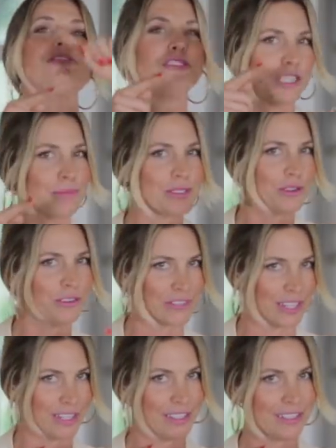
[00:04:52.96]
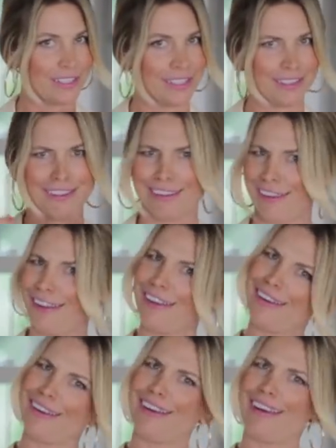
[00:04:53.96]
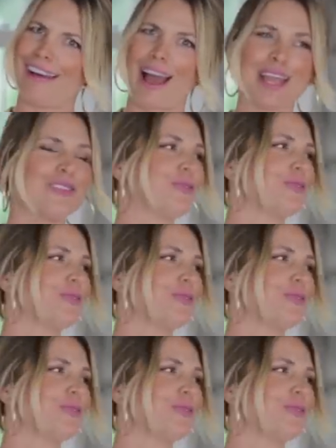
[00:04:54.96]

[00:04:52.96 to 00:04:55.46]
it flips over. I